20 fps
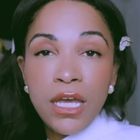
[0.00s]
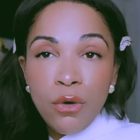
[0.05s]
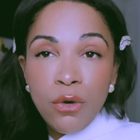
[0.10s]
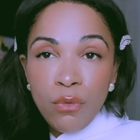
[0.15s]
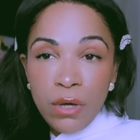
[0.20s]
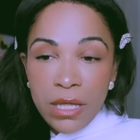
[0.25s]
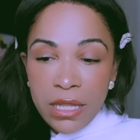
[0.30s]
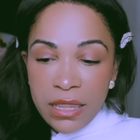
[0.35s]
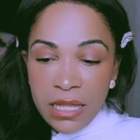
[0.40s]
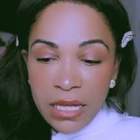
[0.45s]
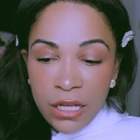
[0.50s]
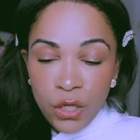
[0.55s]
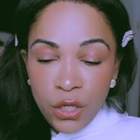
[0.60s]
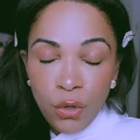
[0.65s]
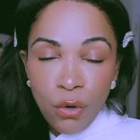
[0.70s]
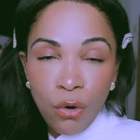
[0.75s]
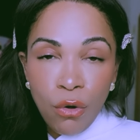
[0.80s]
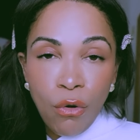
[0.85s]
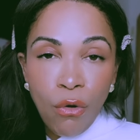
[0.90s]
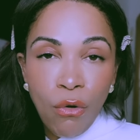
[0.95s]
within
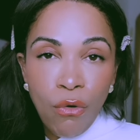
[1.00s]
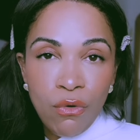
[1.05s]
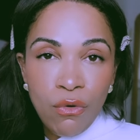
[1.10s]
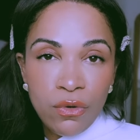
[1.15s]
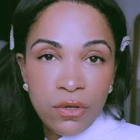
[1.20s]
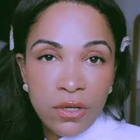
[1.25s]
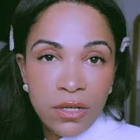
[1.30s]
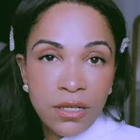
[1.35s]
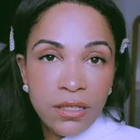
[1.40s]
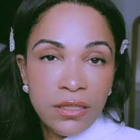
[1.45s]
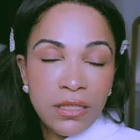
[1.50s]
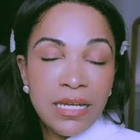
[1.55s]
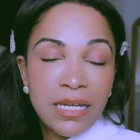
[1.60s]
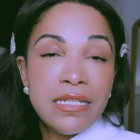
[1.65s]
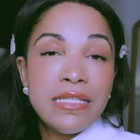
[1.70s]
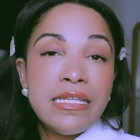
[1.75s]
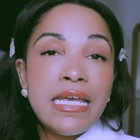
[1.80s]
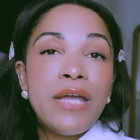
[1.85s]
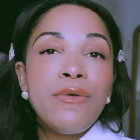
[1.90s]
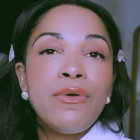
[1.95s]
your own
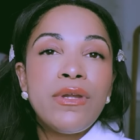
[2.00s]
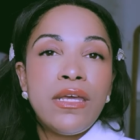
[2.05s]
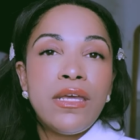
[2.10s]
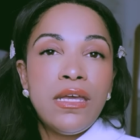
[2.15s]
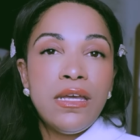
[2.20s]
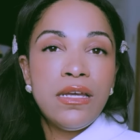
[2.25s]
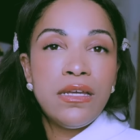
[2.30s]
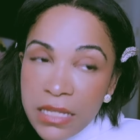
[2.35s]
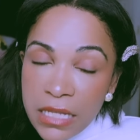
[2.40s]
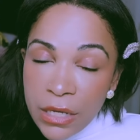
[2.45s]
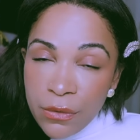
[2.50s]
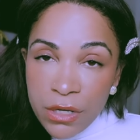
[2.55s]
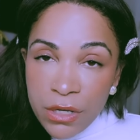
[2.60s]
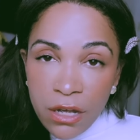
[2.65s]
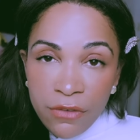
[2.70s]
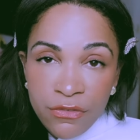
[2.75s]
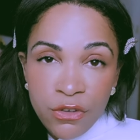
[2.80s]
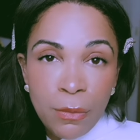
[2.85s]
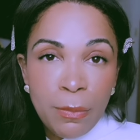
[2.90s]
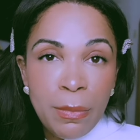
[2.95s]
integrity, integrity
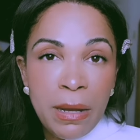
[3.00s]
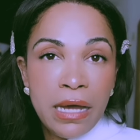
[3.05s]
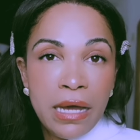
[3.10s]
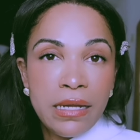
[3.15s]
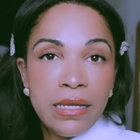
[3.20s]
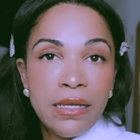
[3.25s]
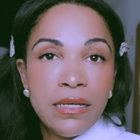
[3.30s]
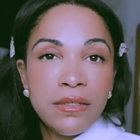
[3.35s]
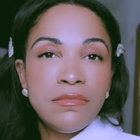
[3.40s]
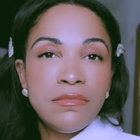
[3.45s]
of your body.